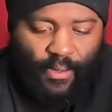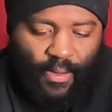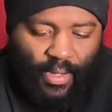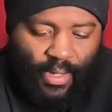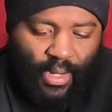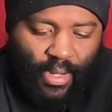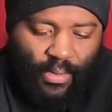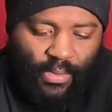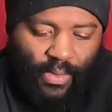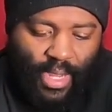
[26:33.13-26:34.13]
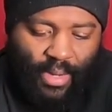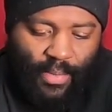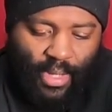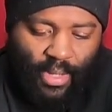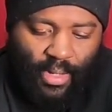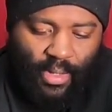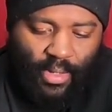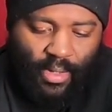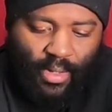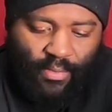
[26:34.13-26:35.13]
And then I also got them in
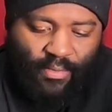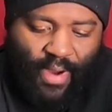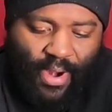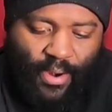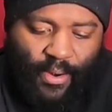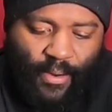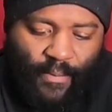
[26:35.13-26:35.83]
fire.